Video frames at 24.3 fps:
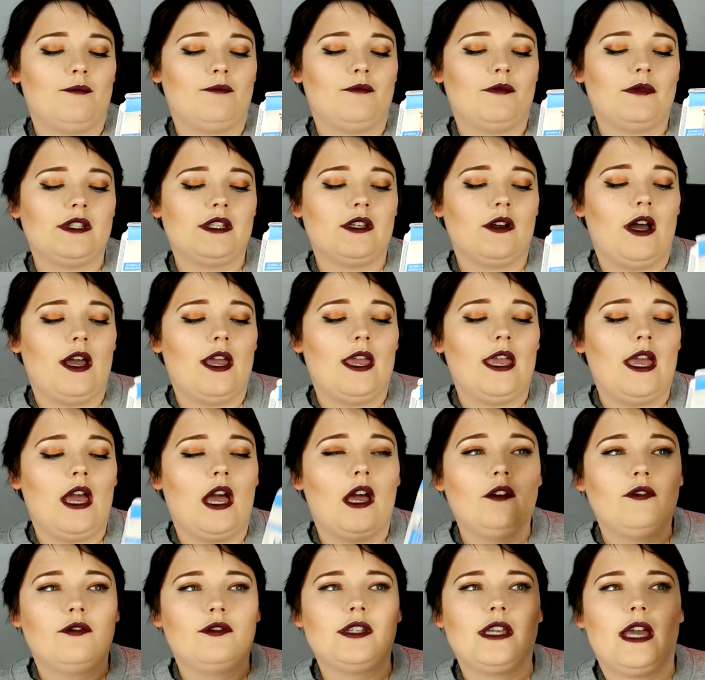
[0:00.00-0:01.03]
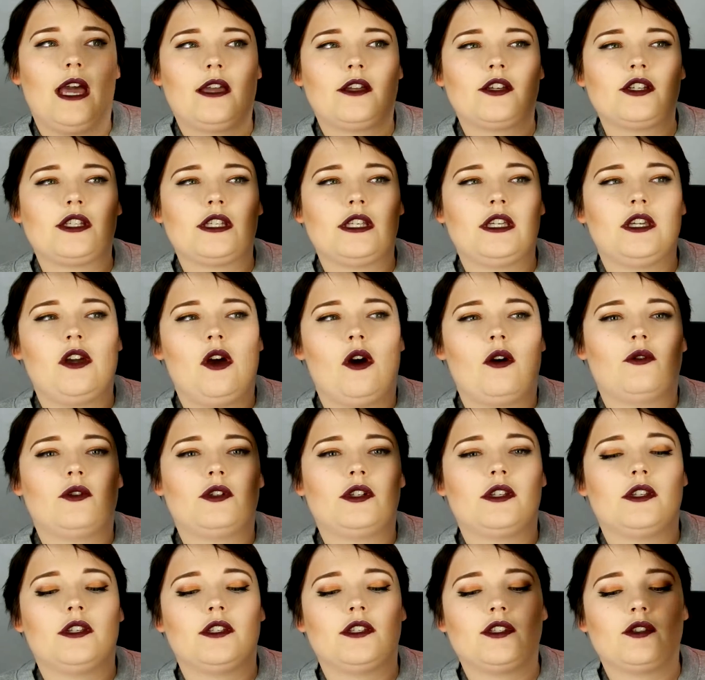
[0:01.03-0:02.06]
So I have to actually go
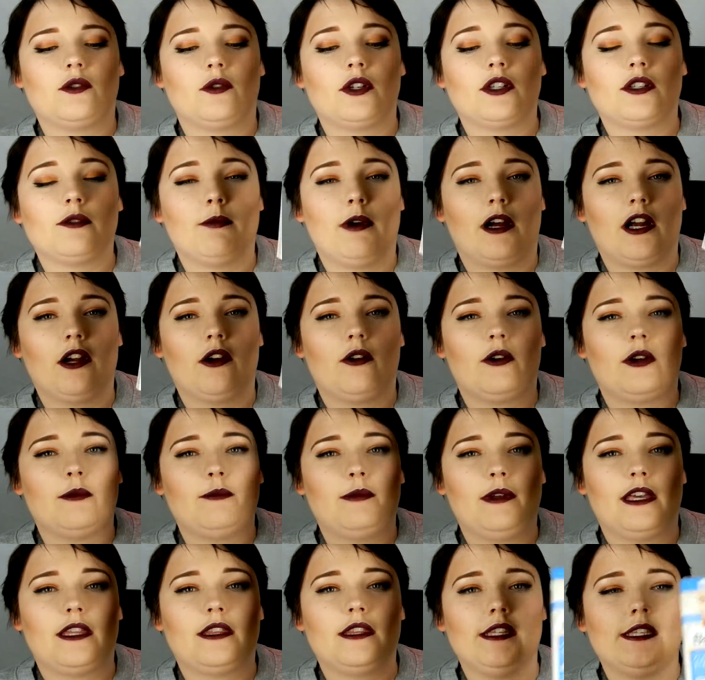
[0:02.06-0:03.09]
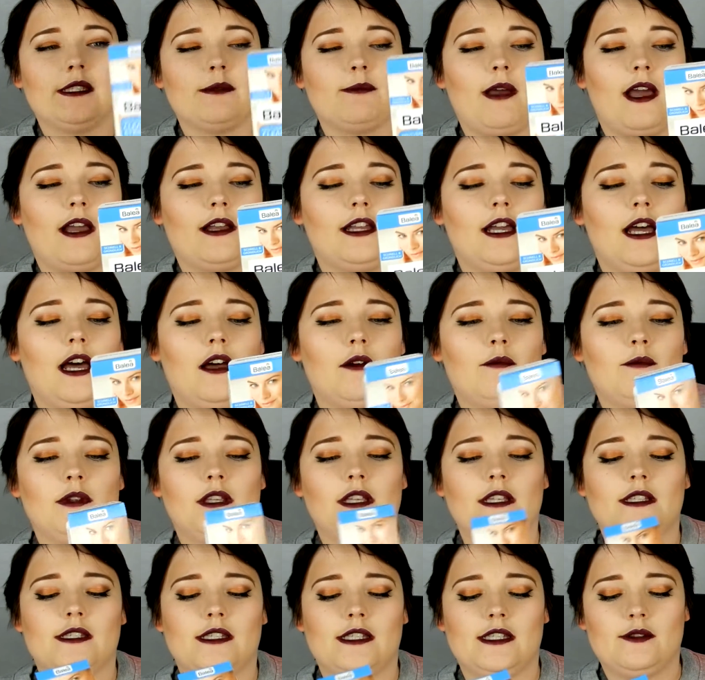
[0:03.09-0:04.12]
to the store tomorrow and pick these back up
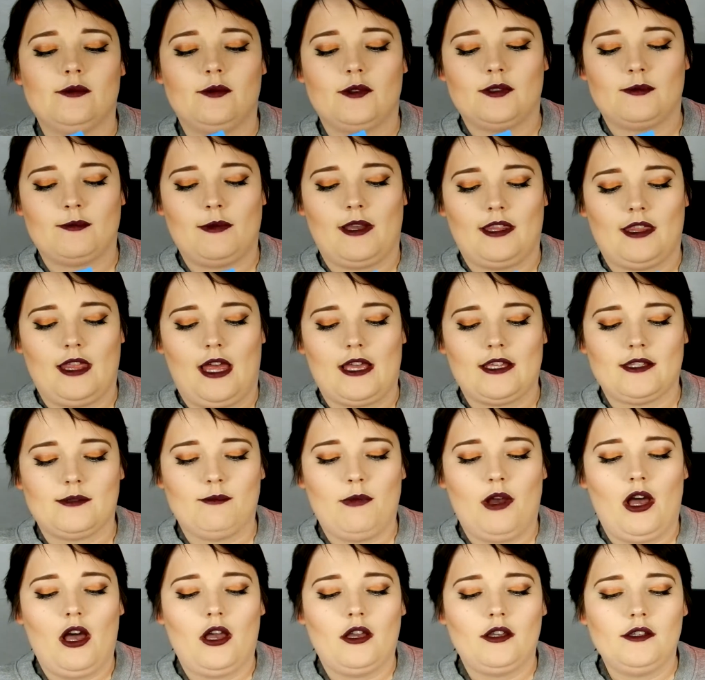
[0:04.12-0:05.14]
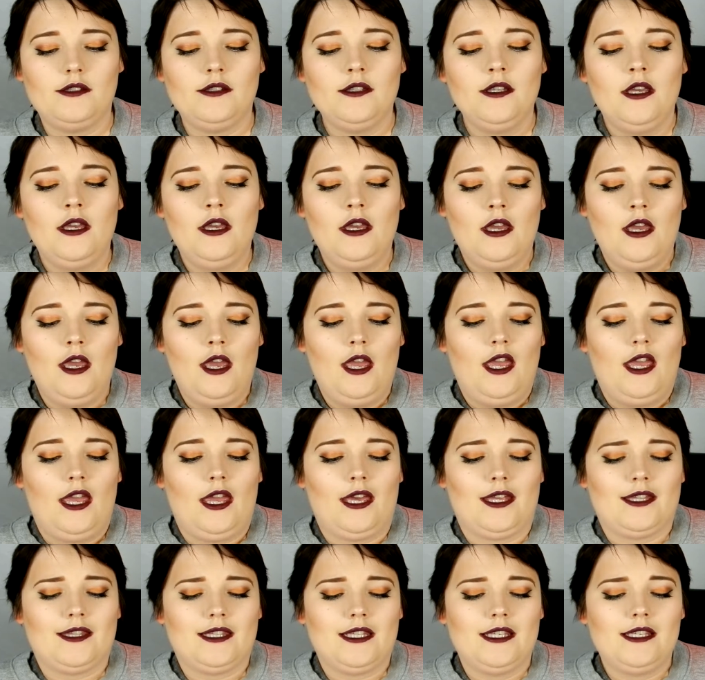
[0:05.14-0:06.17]
because this was my last box.
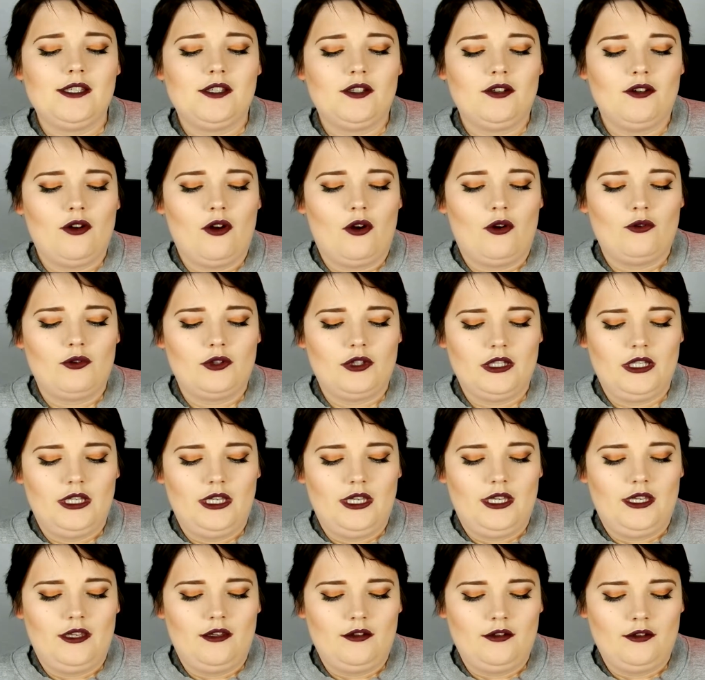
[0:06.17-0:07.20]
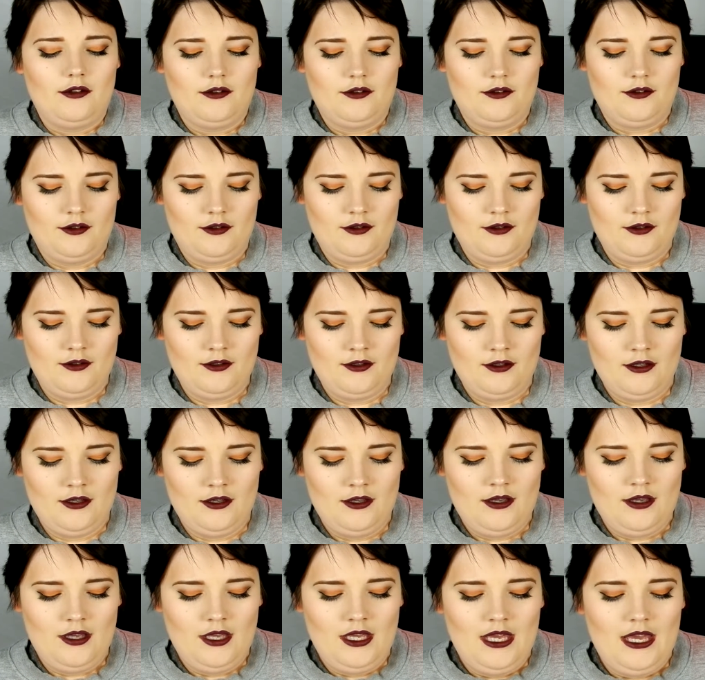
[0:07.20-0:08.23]
And these are only,
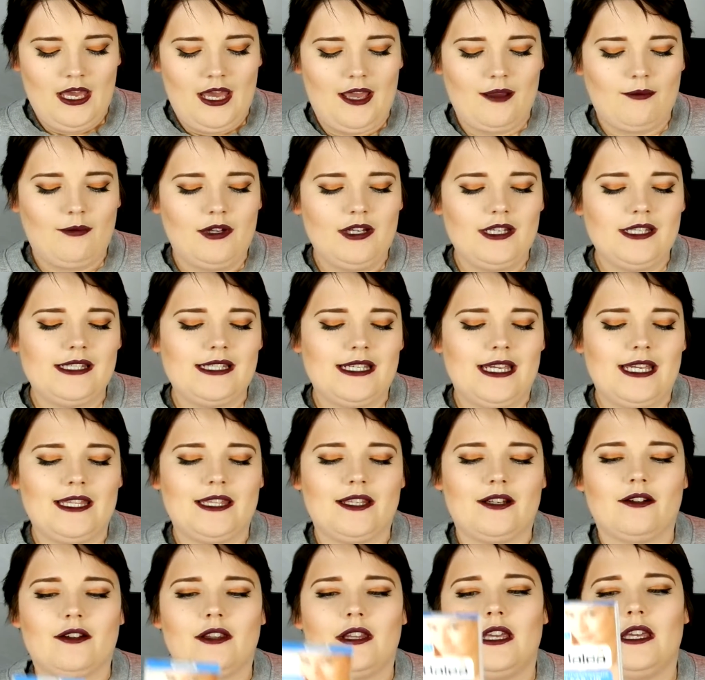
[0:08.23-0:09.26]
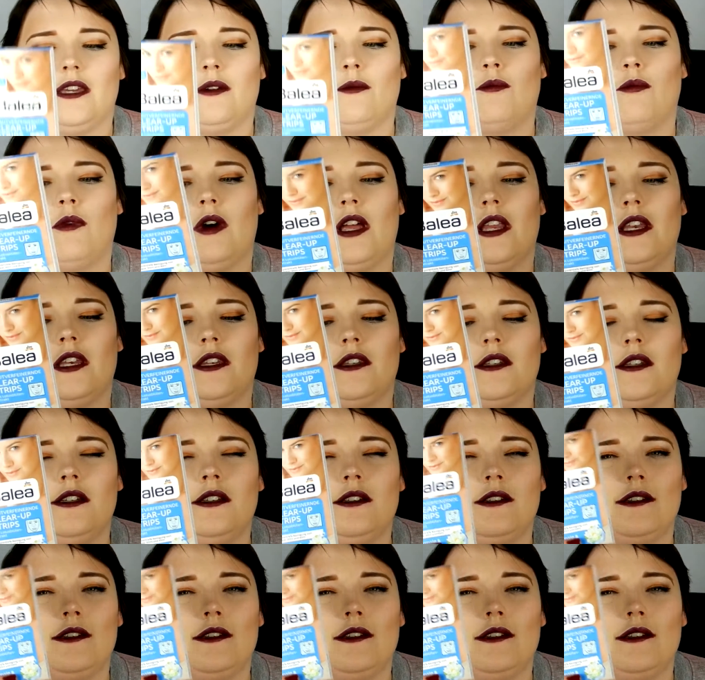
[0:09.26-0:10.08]
I want to say they're like $185,